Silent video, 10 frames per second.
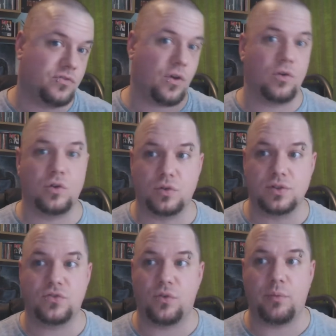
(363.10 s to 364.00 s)
phone
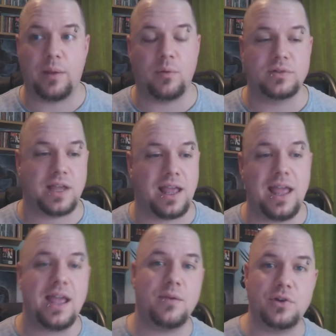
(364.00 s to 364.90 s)
calls from people saying,
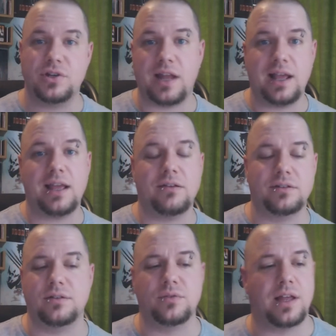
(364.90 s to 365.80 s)
hey, we should hang out
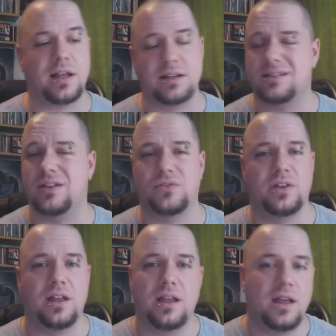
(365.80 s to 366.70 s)
and all that kind of stuff,
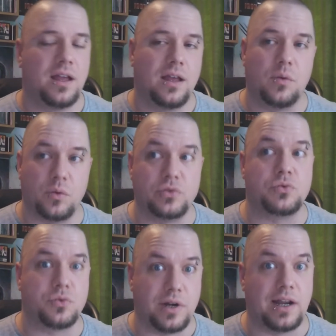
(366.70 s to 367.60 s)
was
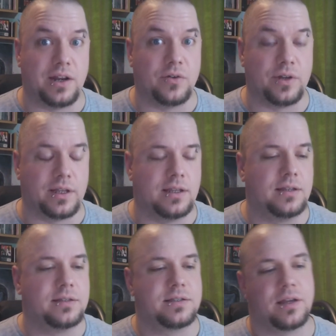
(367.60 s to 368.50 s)
really annoying.
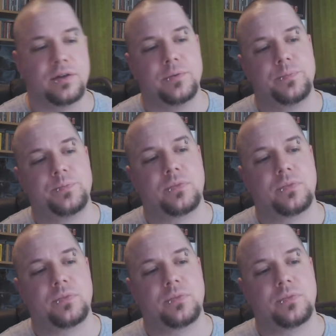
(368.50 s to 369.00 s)
So